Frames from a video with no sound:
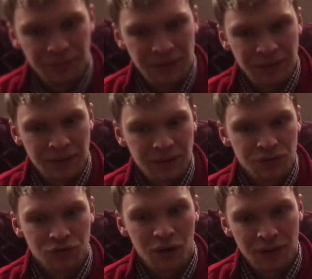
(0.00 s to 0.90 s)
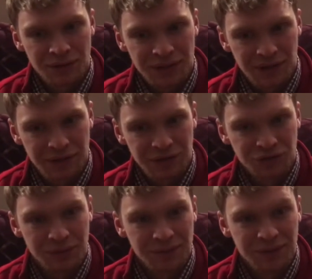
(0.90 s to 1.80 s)
me trying to get this
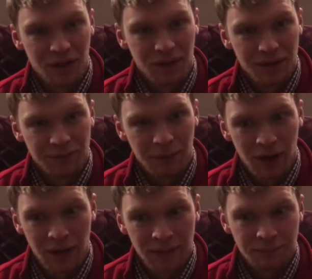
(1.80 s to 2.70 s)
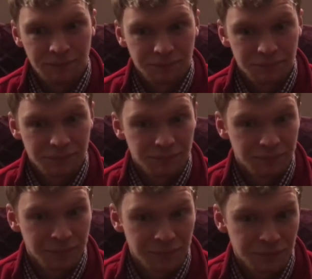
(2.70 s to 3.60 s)
stream started by
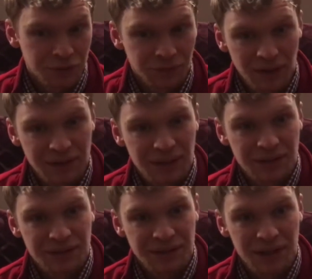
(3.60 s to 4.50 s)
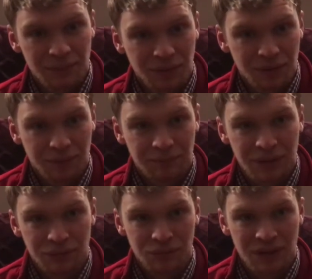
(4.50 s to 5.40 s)
providing entertainment,
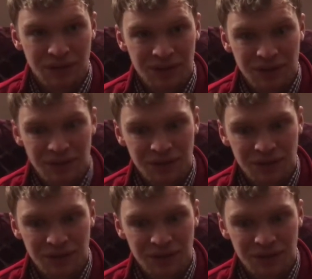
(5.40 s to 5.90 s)
being realistic.